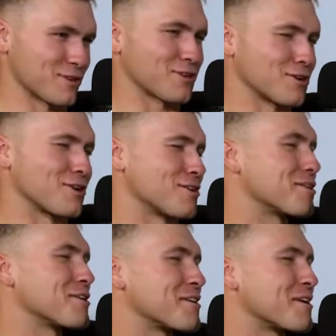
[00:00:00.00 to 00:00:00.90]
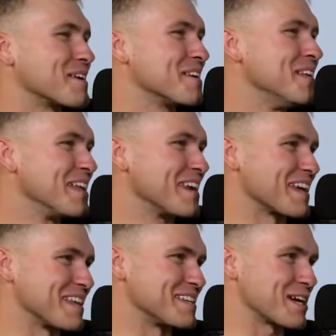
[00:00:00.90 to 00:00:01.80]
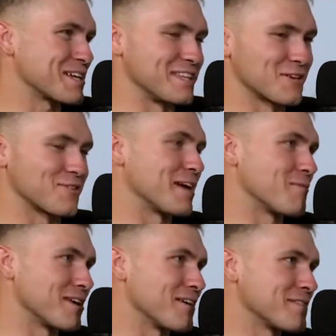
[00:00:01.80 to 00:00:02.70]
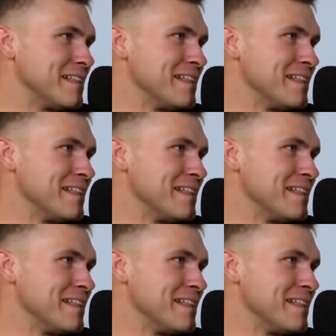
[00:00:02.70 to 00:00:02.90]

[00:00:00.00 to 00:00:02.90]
like like the entire. And then the grenade went up.